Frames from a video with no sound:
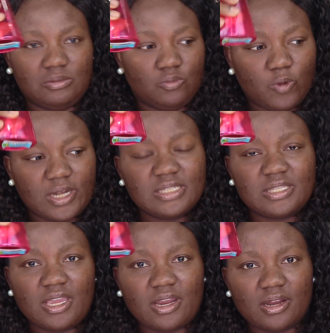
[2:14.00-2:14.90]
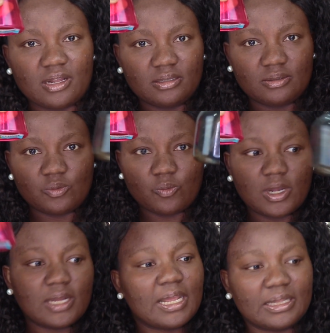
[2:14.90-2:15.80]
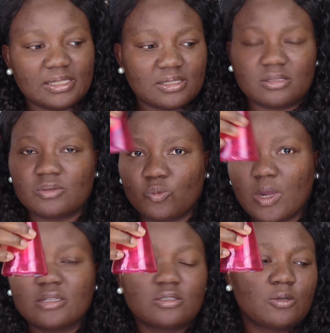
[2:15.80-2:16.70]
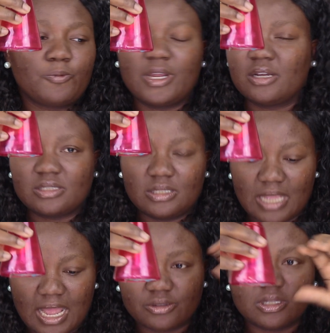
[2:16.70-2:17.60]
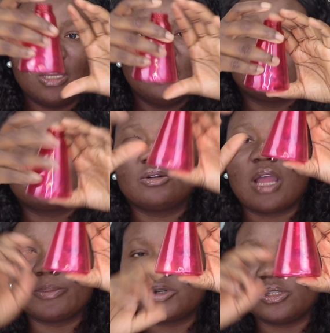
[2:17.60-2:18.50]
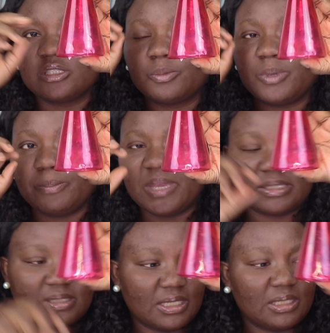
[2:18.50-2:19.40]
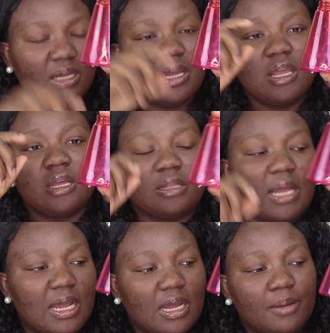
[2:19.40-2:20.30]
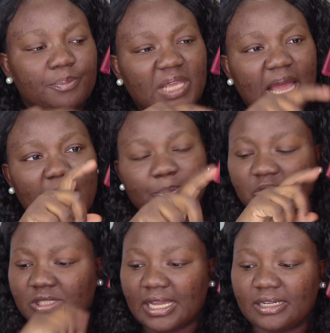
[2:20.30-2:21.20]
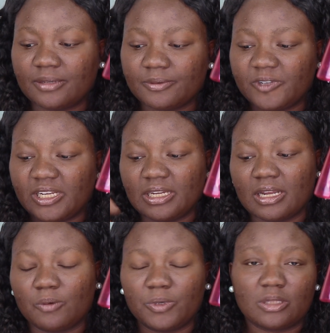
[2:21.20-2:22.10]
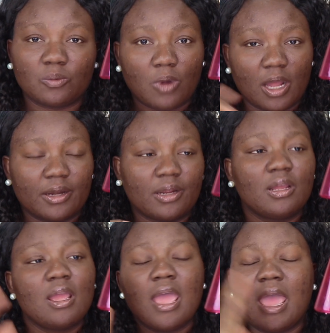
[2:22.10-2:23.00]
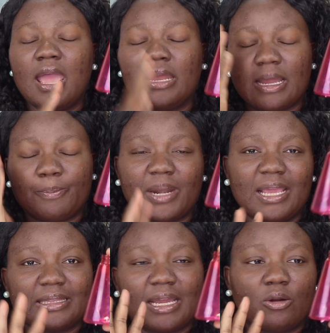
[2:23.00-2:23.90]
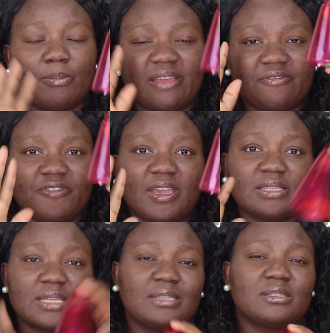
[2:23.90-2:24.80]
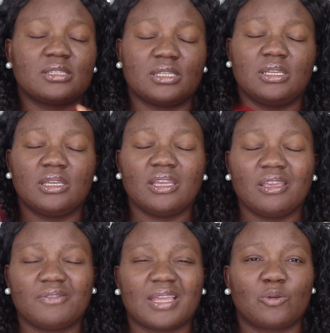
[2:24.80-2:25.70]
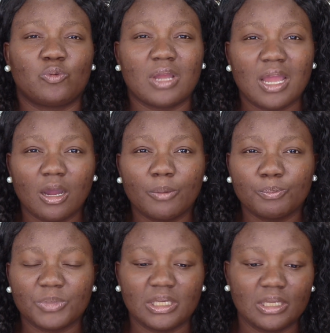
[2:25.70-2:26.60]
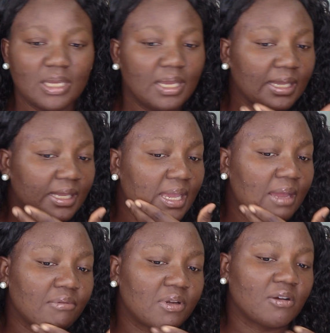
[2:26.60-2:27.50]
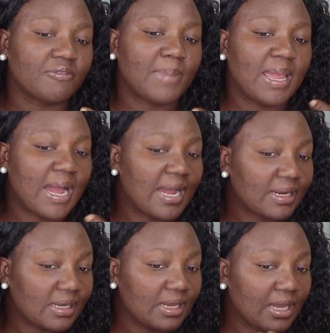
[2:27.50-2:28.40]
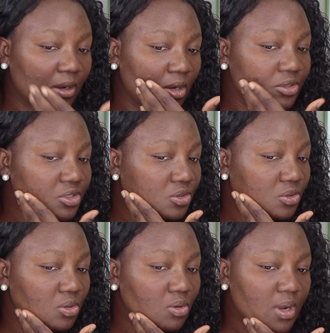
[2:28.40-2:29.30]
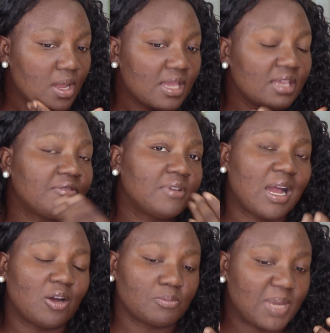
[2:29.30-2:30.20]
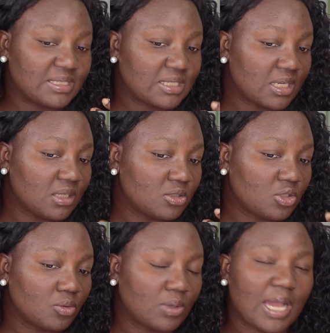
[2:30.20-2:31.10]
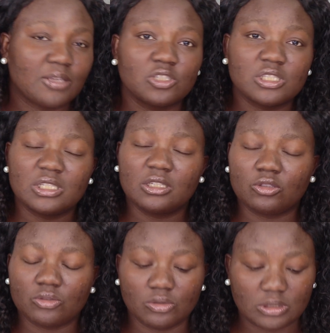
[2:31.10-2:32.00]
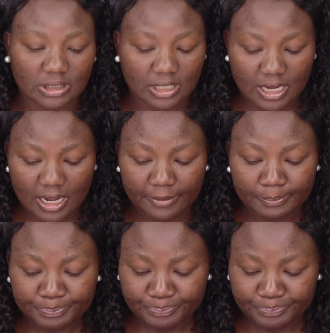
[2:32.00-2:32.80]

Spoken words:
One is here, one, and there's one somewhere else in the house. So I'm going to be mixing the apple cider vinegar with the water and applying that on my face, and see if that will help me get rid of my acne and also even out my skin tone. I usually do the